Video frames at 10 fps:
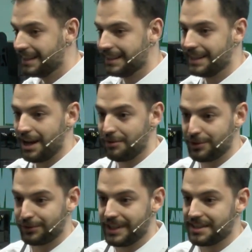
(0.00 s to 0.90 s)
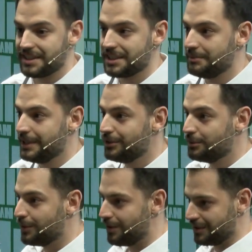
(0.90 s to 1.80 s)
The aftertaste is medium
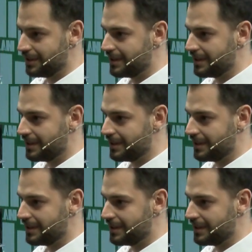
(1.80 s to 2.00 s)
long,